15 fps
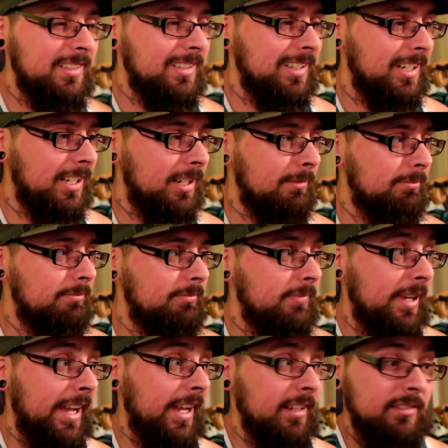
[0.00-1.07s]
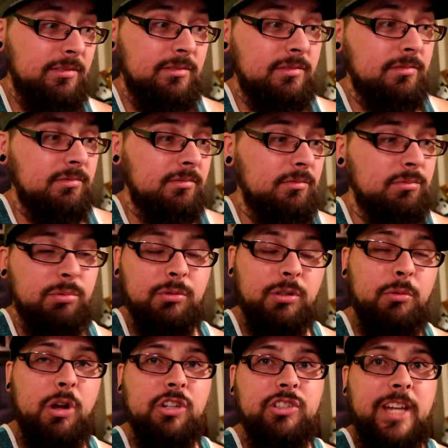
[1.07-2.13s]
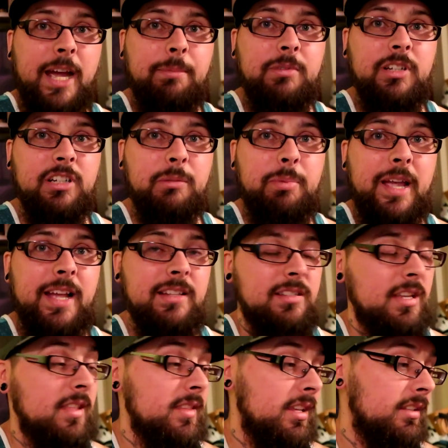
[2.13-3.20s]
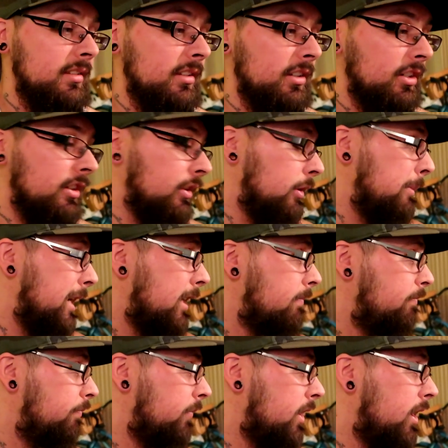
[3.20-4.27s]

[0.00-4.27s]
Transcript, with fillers: Um, and we're gonna watch Captain Underpants and then they're gonna go to bed.